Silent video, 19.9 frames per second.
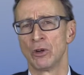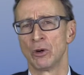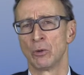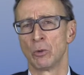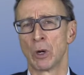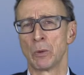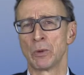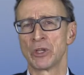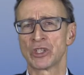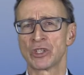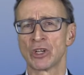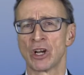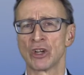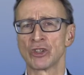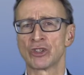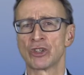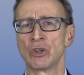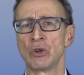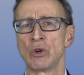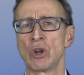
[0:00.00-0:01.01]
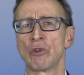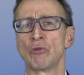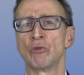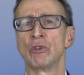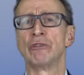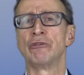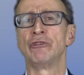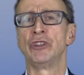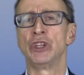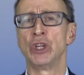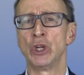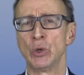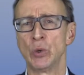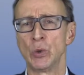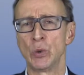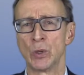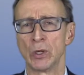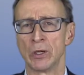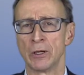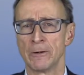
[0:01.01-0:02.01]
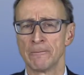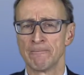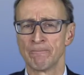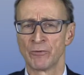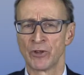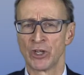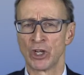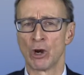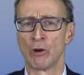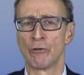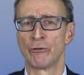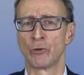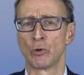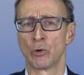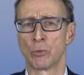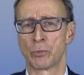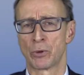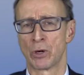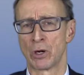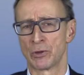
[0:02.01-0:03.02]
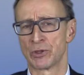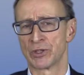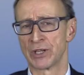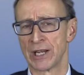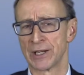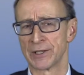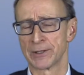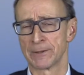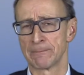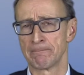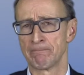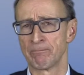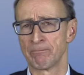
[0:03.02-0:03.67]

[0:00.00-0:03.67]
where we start to review the overall process.